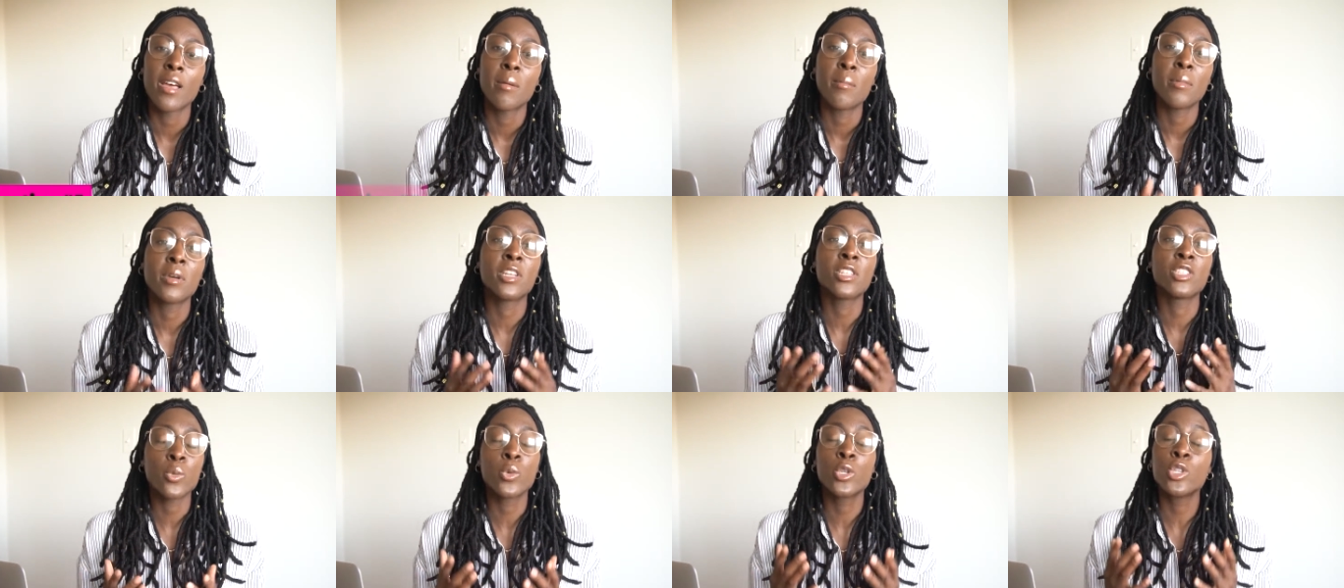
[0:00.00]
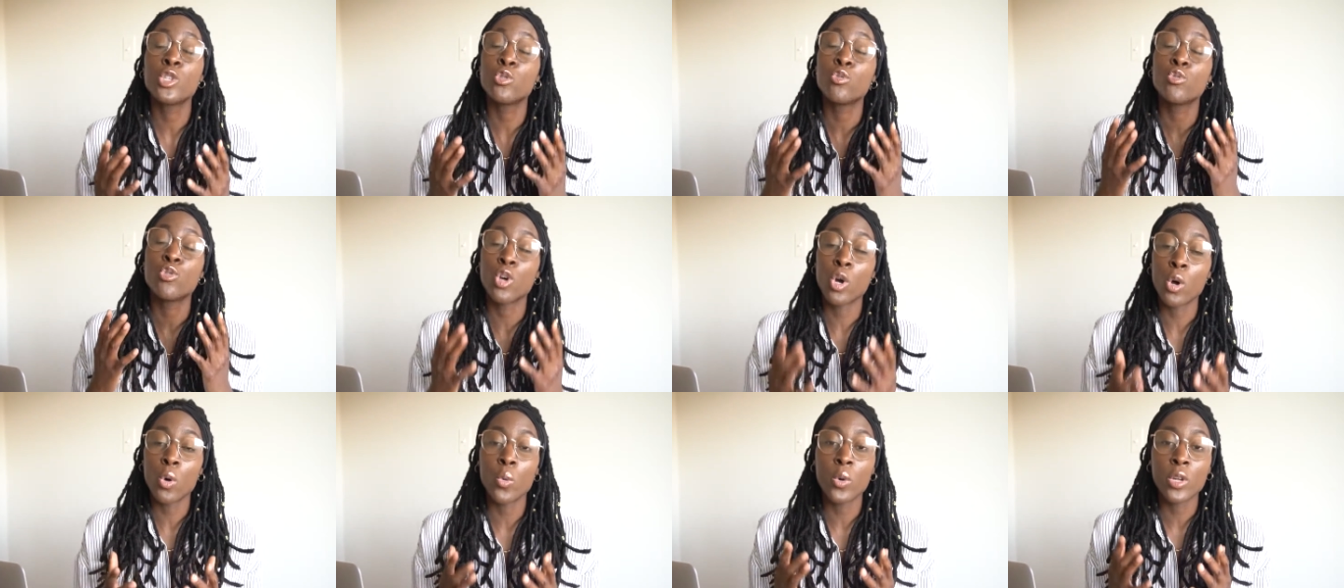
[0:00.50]
because what you
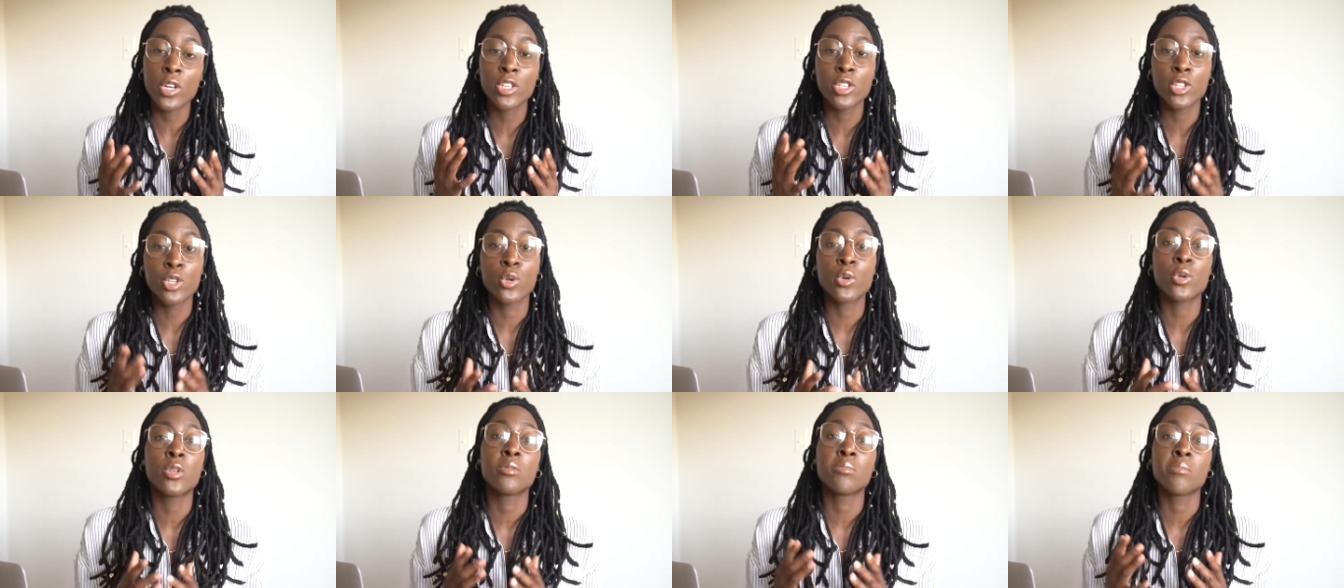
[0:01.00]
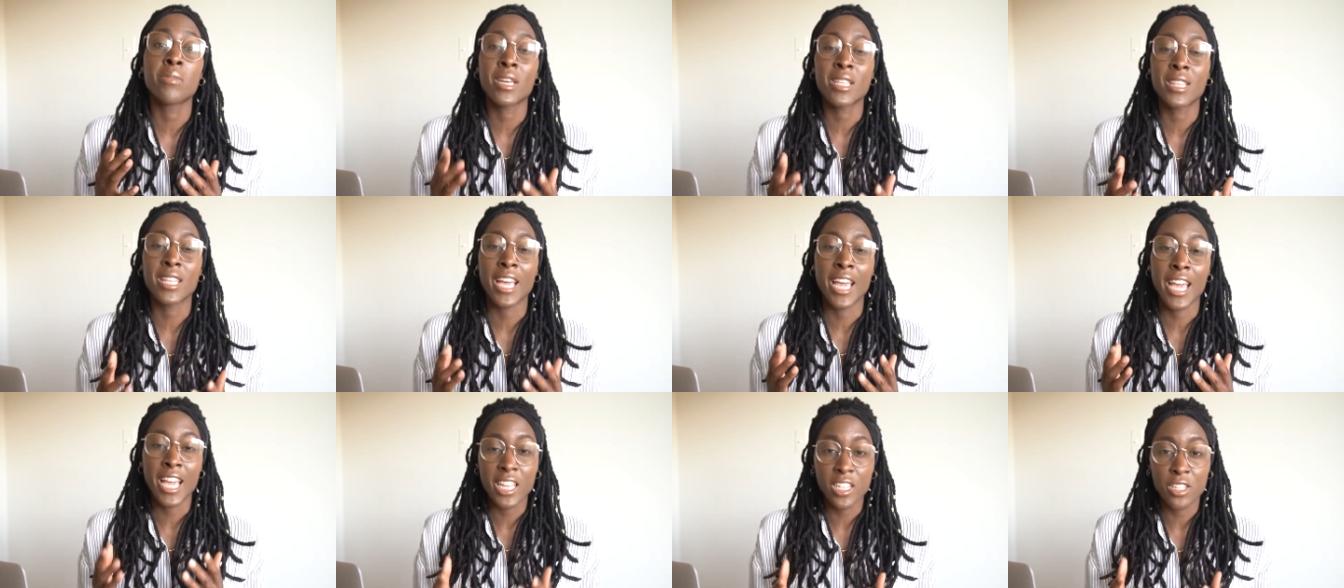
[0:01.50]
don't want to do is make
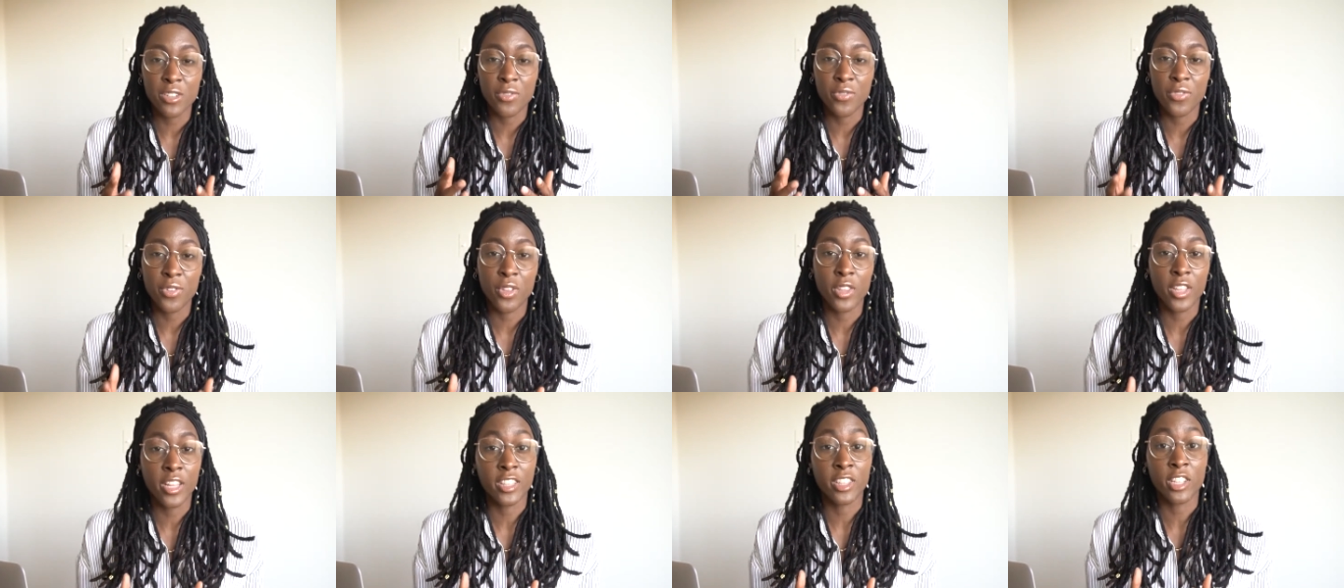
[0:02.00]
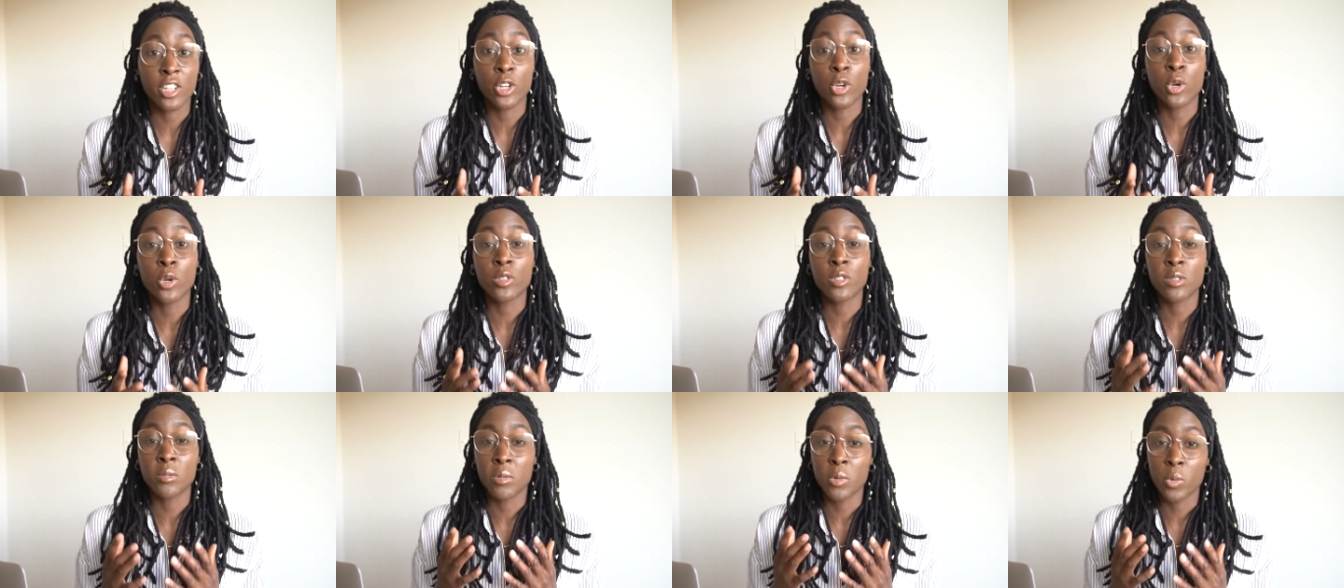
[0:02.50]
the agent feel like they're
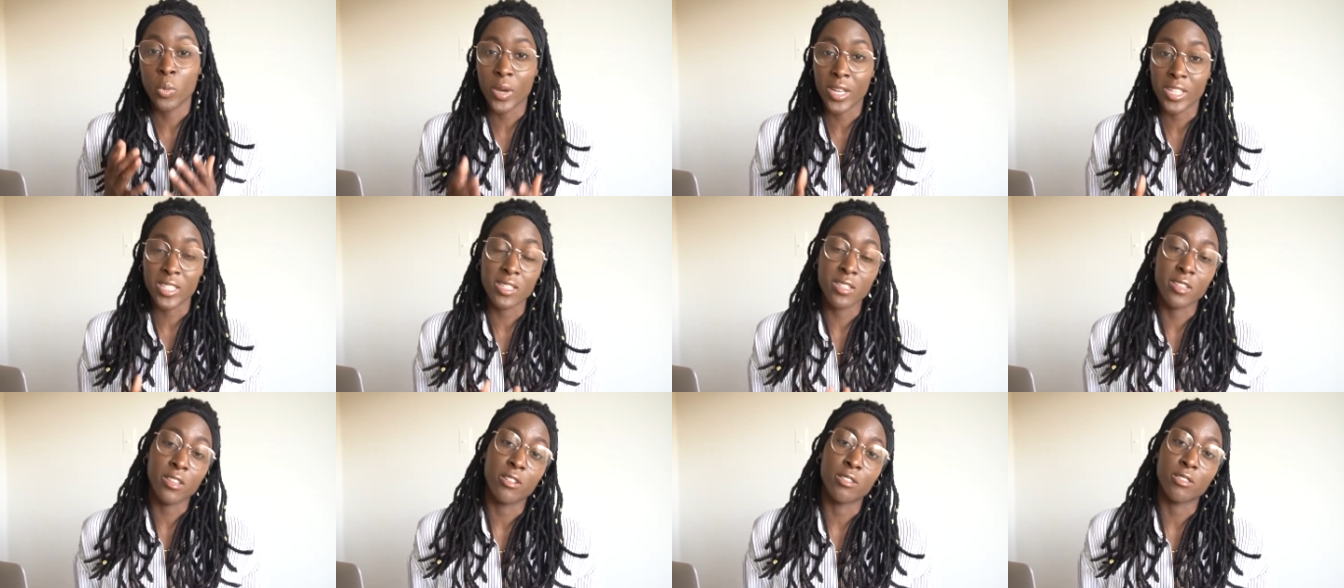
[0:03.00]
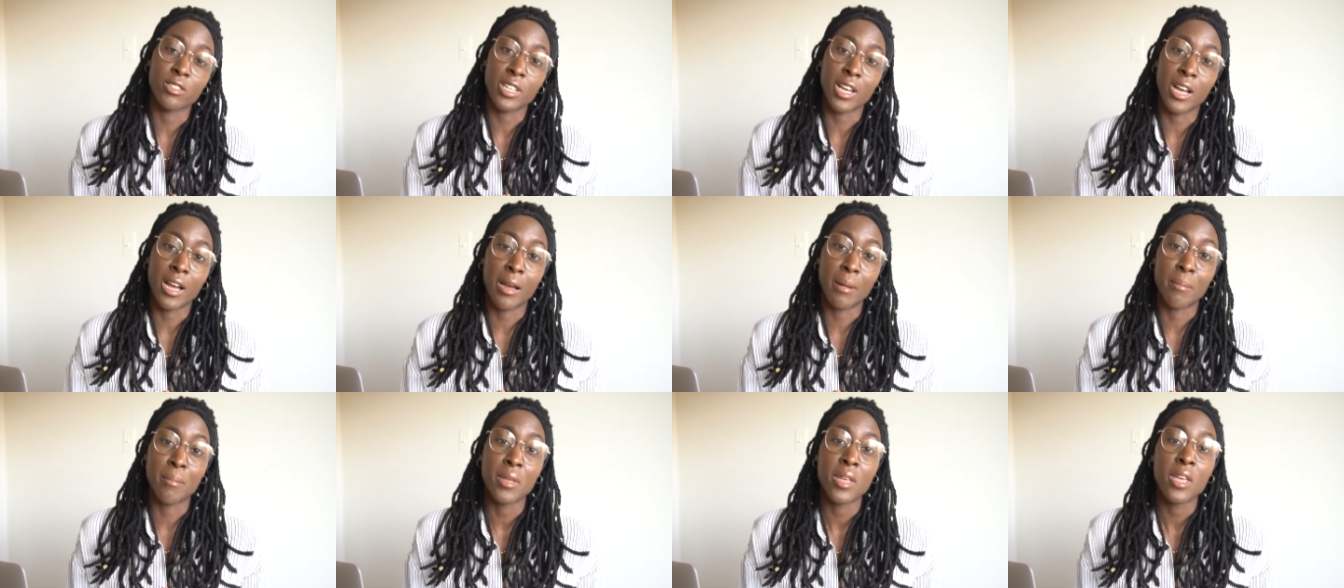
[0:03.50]
going to be wasting their
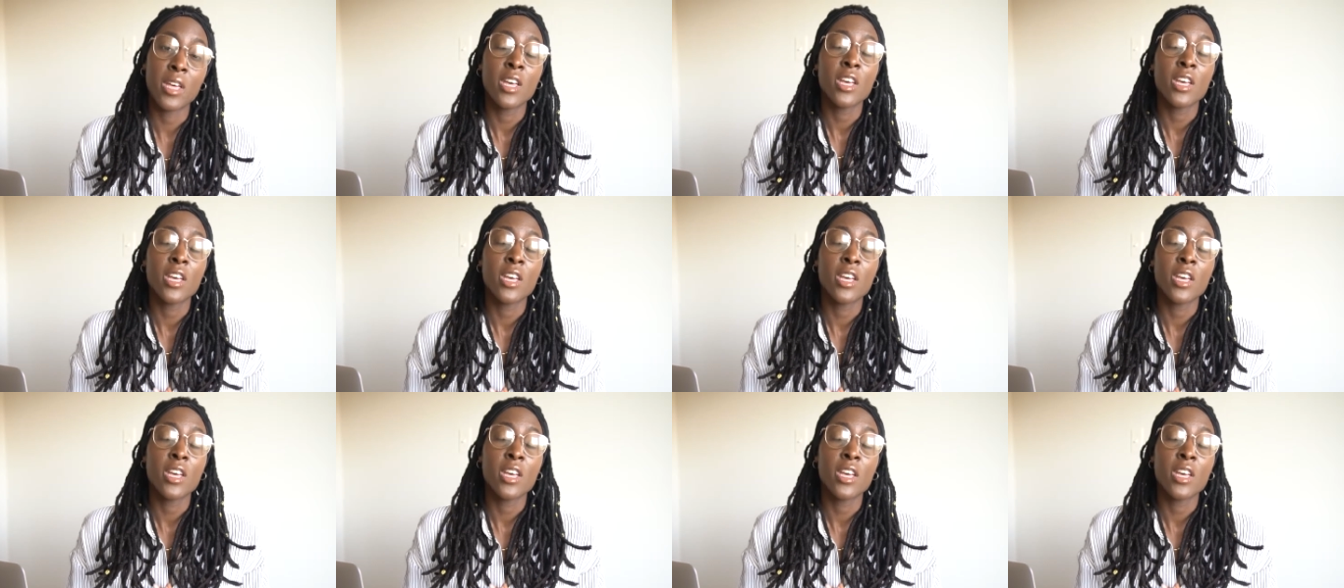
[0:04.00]
time.